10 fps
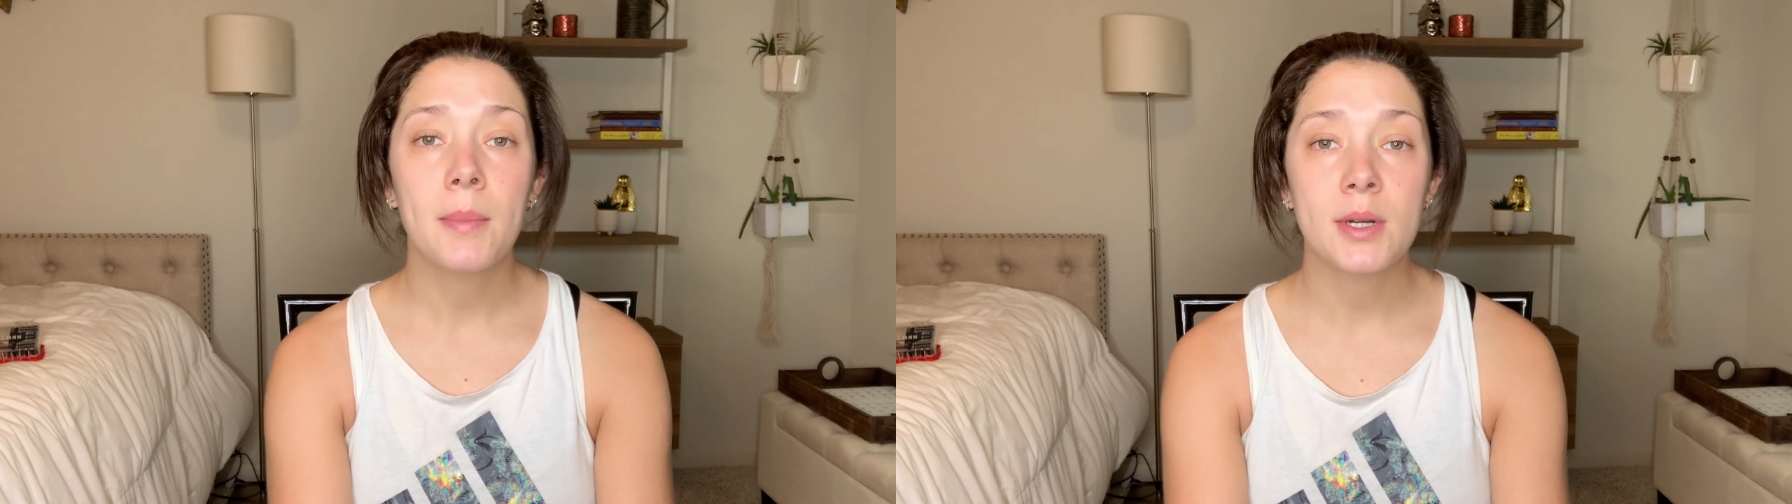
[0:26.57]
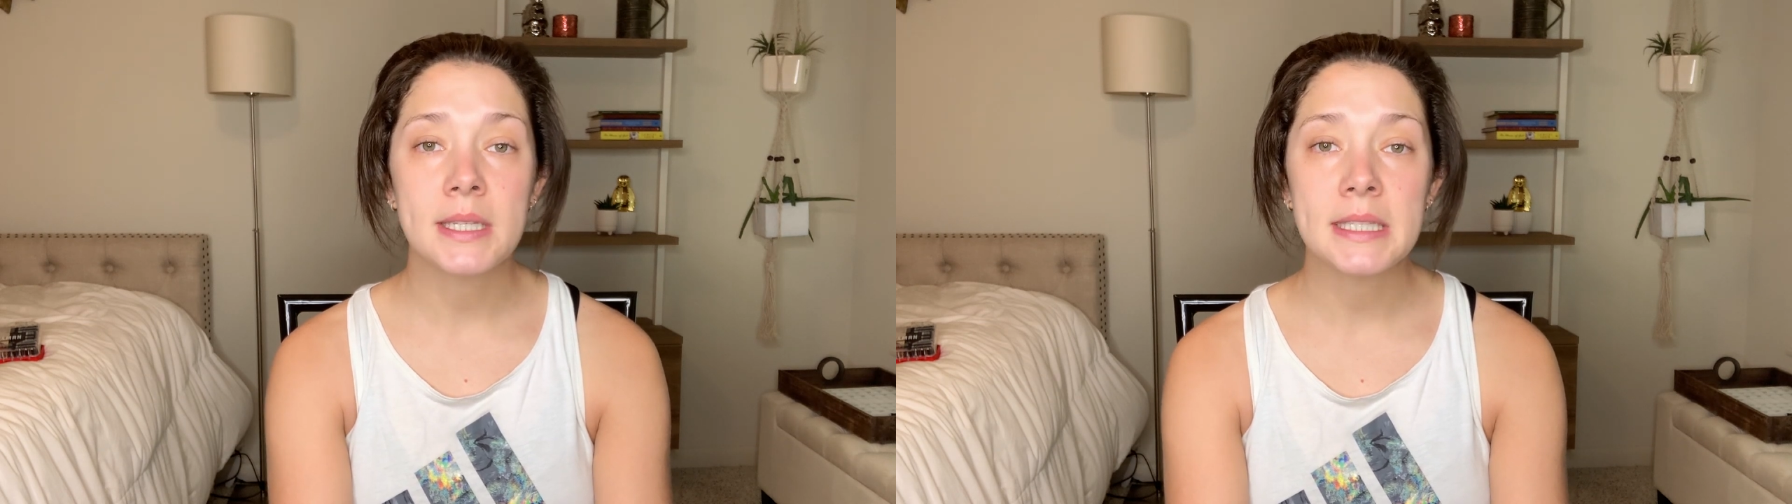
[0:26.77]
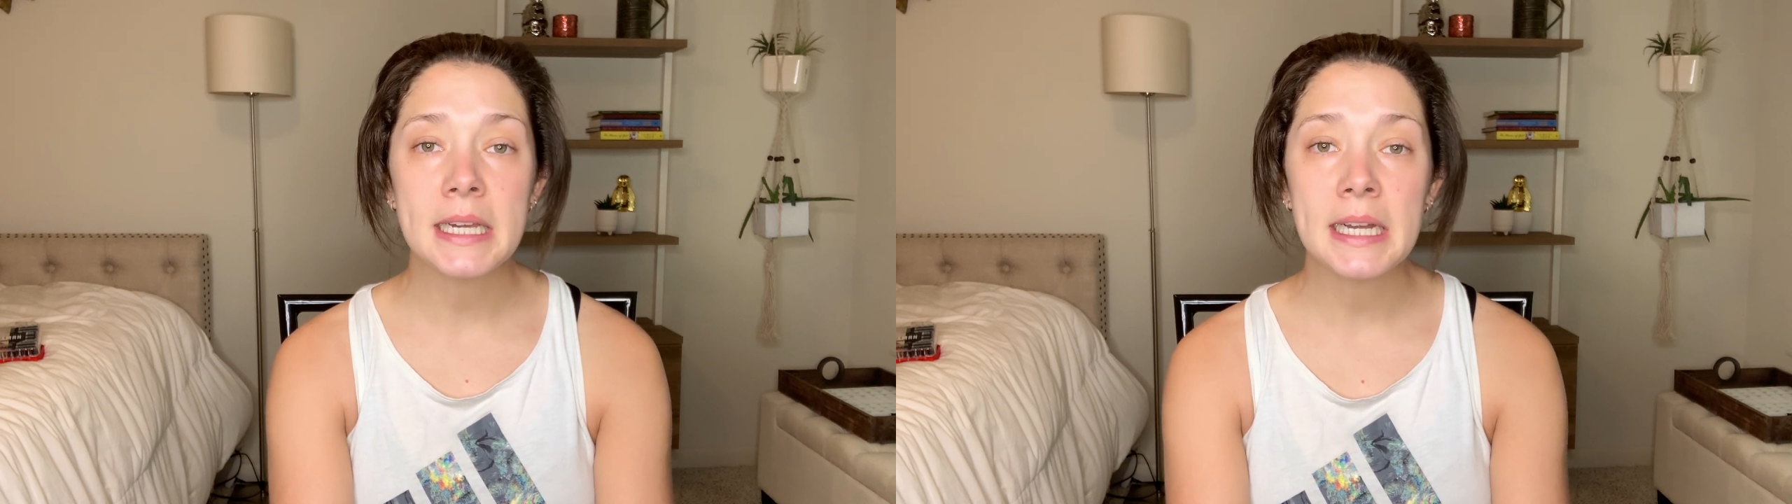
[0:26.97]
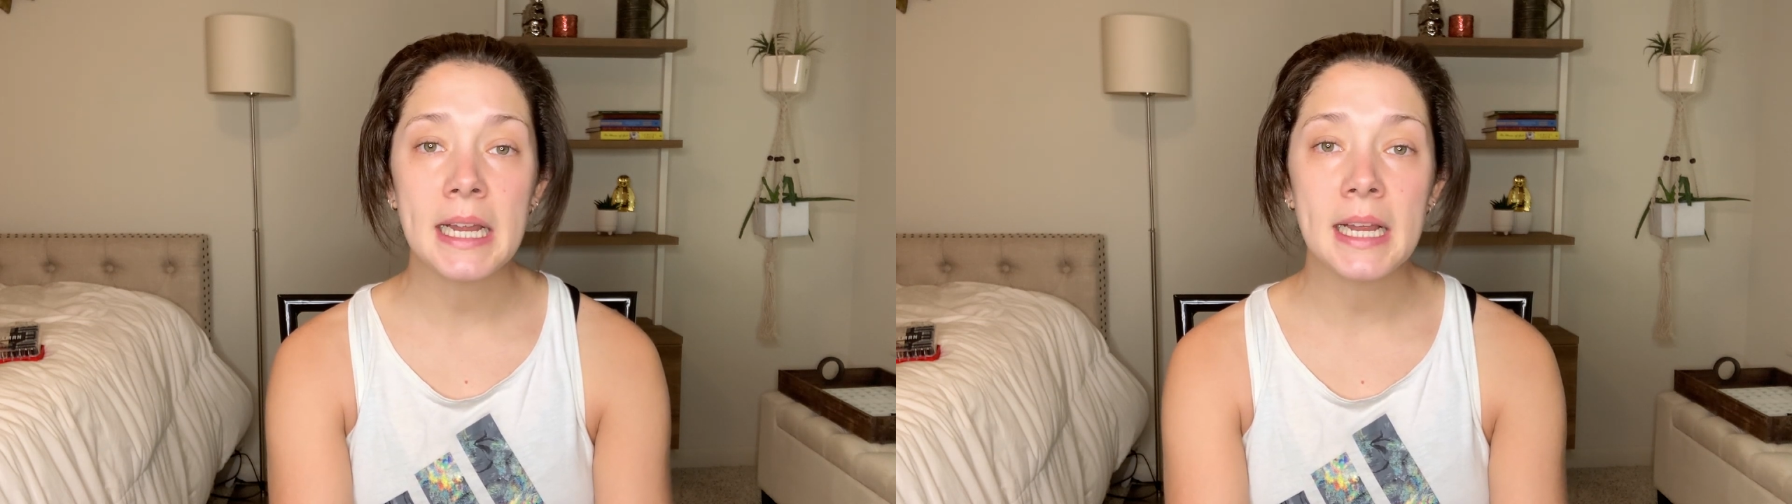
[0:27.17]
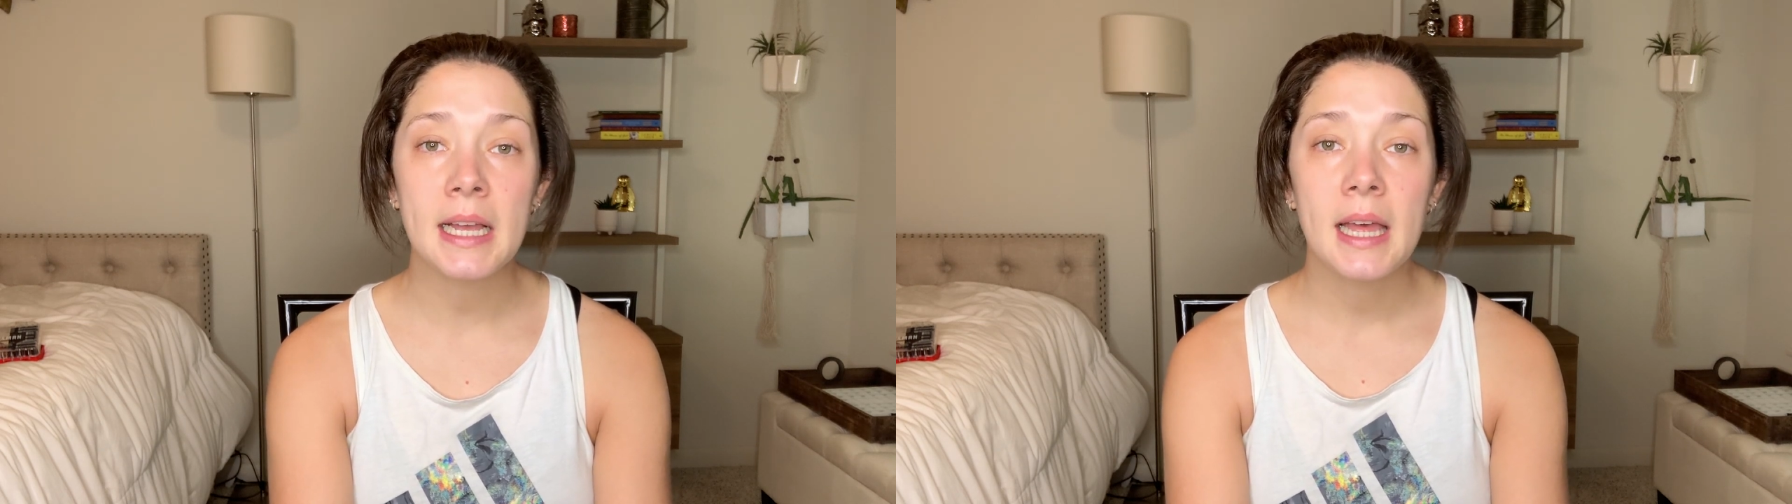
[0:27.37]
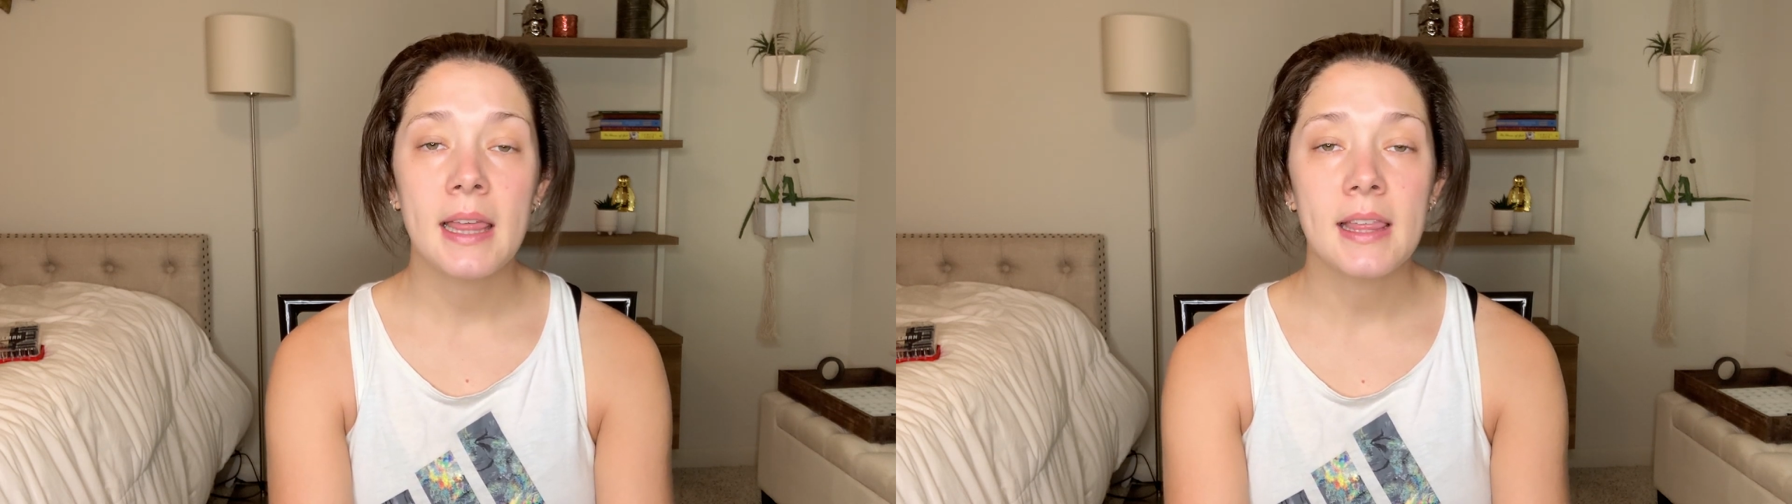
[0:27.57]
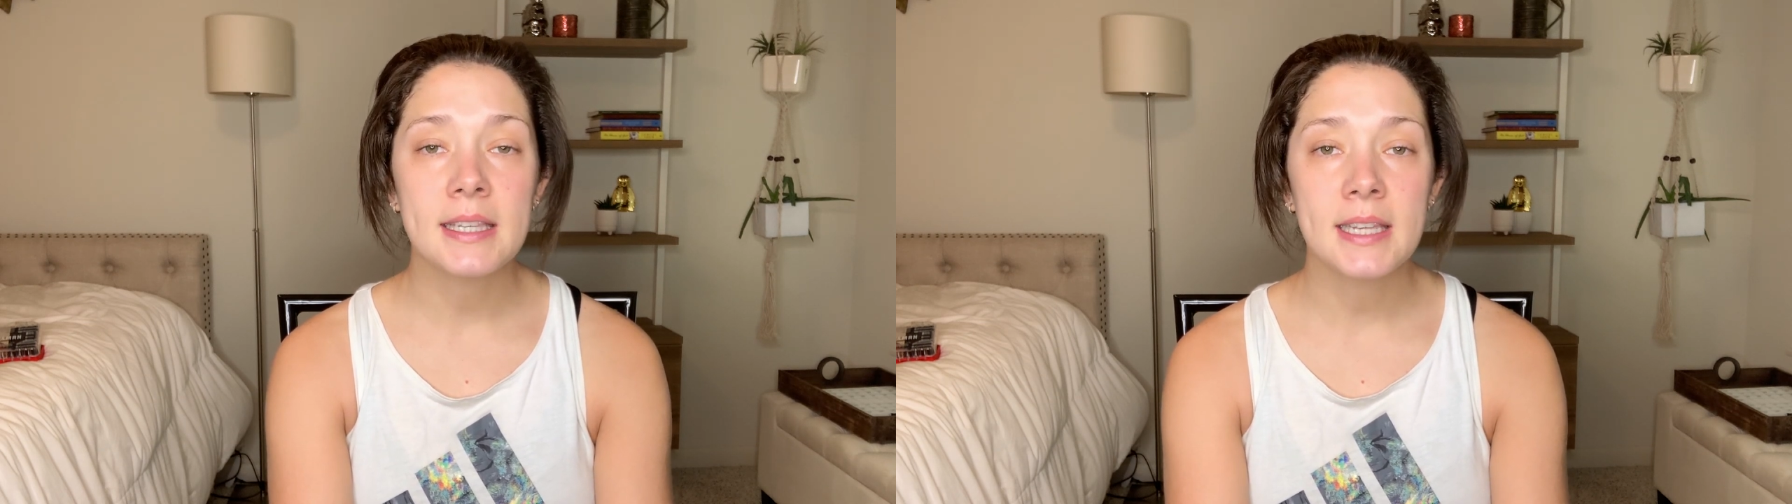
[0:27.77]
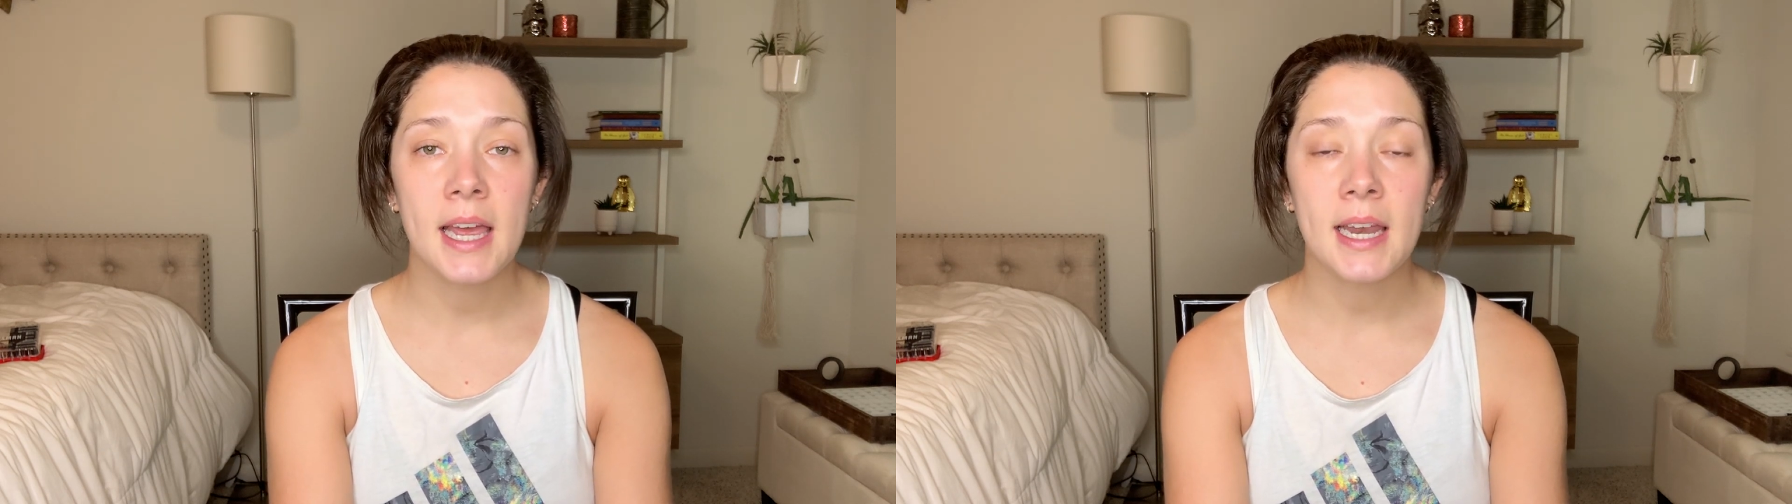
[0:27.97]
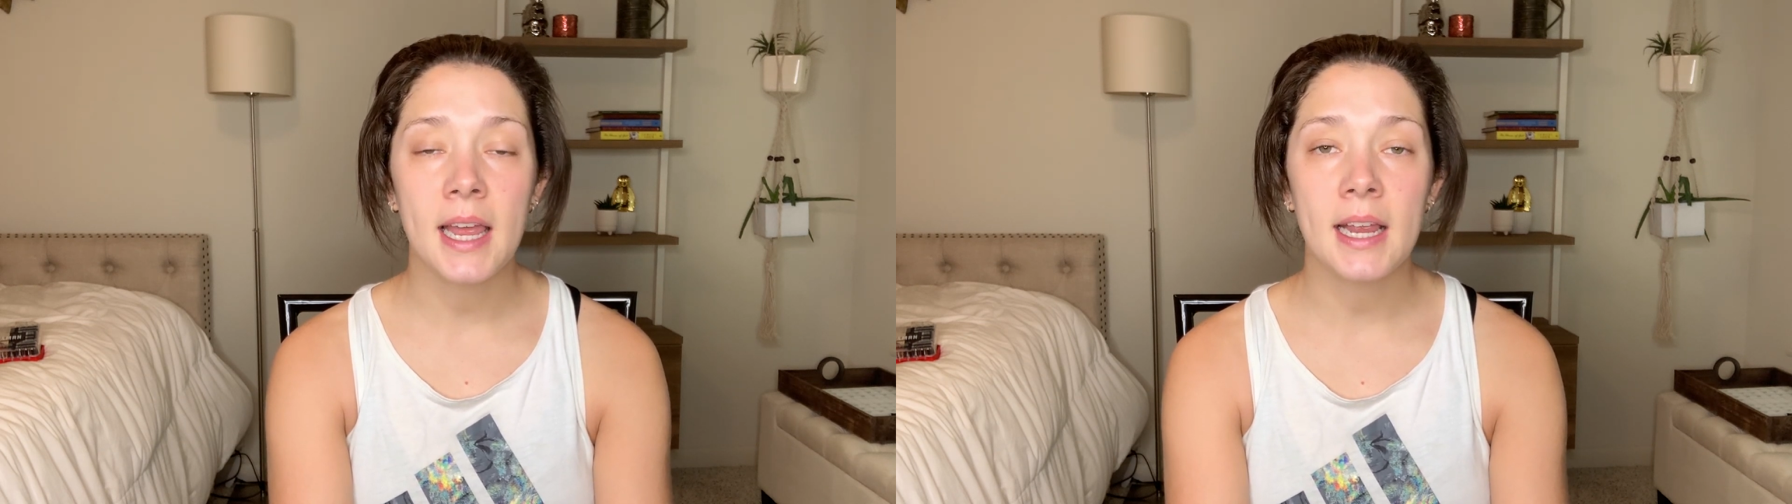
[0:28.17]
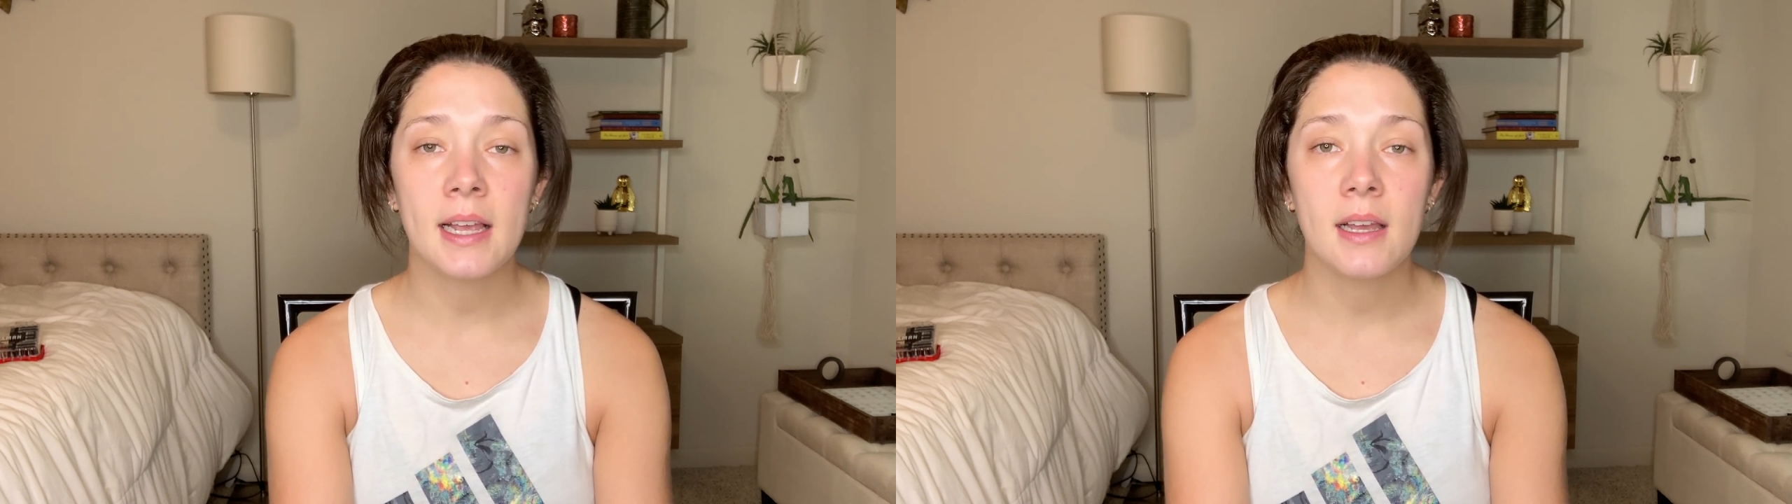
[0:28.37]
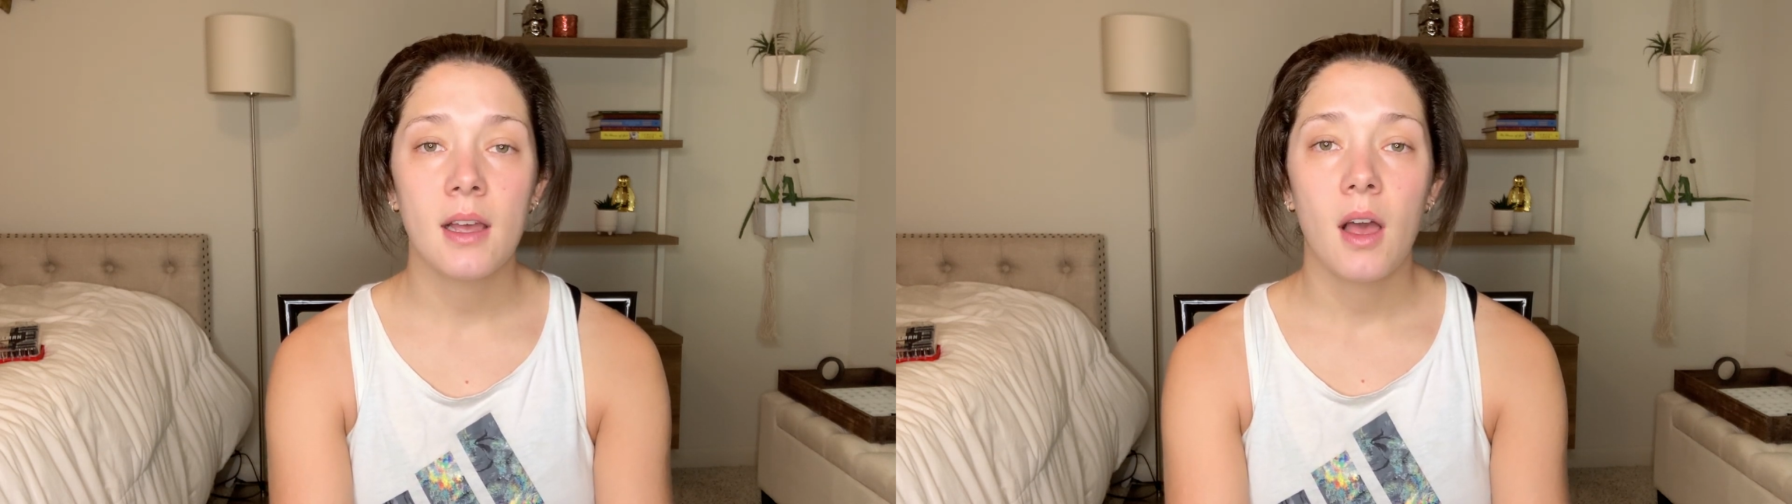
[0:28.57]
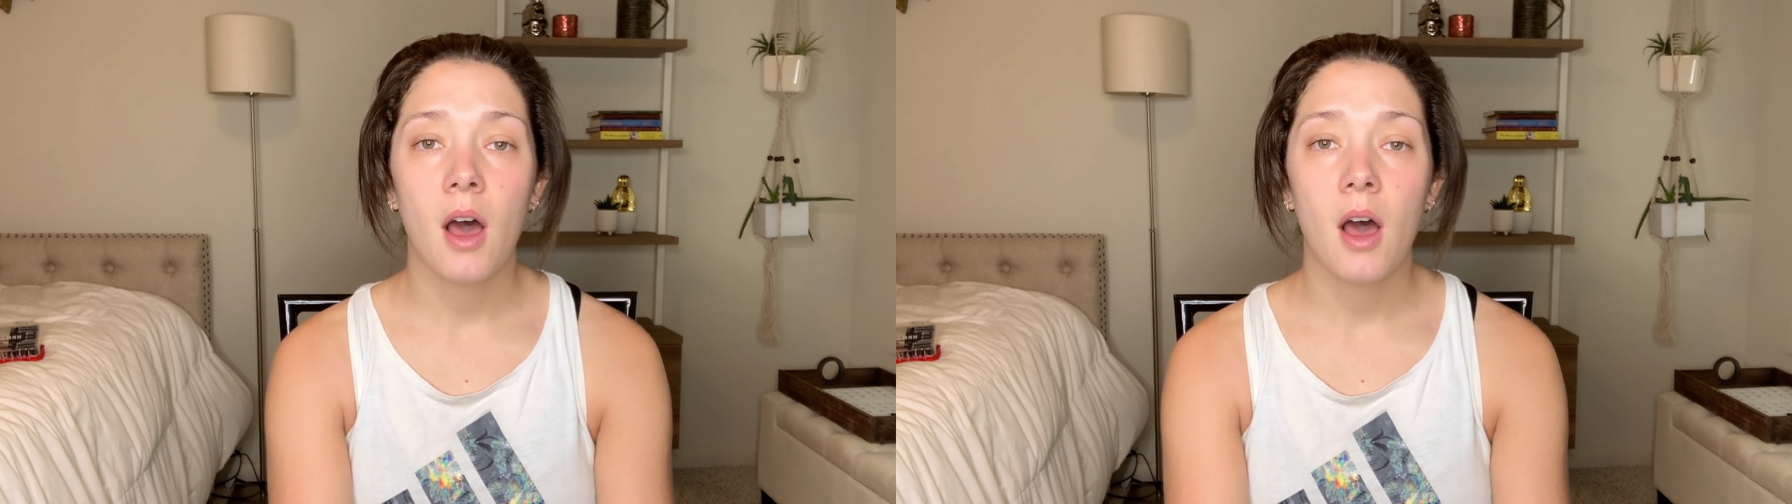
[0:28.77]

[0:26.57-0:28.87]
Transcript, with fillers: preceding this headache.